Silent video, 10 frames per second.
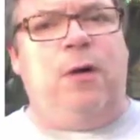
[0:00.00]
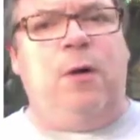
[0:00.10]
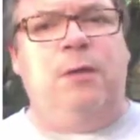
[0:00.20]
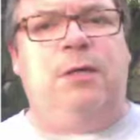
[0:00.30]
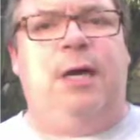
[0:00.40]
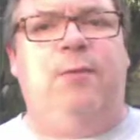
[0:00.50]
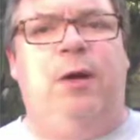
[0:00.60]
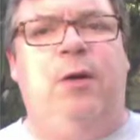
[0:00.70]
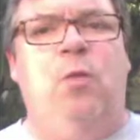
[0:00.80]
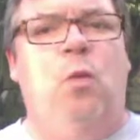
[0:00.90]
hard time
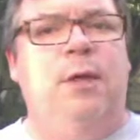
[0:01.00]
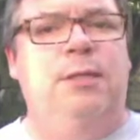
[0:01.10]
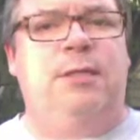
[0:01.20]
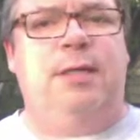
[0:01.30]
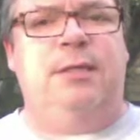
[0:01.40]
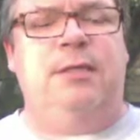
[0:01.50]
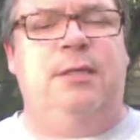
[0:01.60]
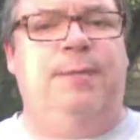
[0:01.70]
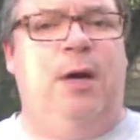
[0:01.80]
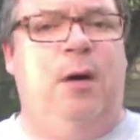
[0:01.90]
writing one sentence
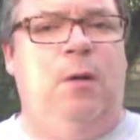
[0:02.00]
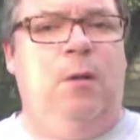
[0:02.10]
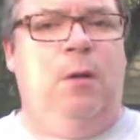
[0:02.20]
about